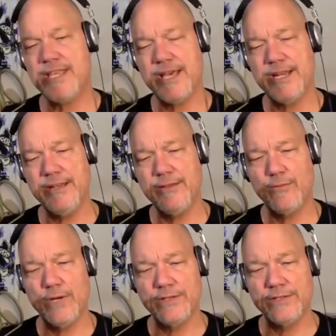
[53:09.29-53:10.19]

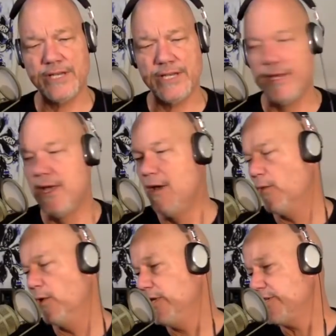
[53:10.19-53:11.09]
Kenneth. Well said.
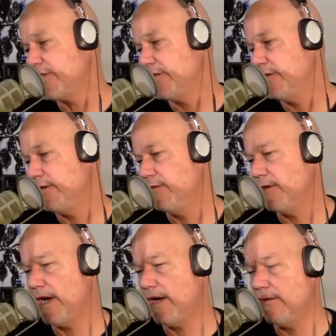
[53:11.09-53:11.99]
Well, listen, dude.